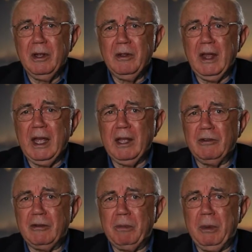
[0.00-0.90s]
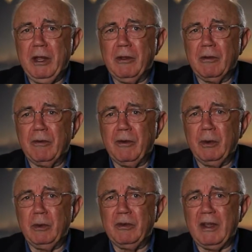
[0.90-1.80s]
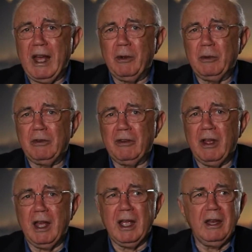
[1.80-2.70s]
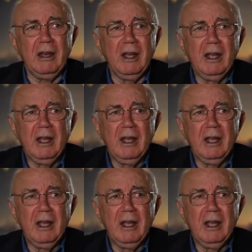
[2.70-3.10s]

They had speaker phones outside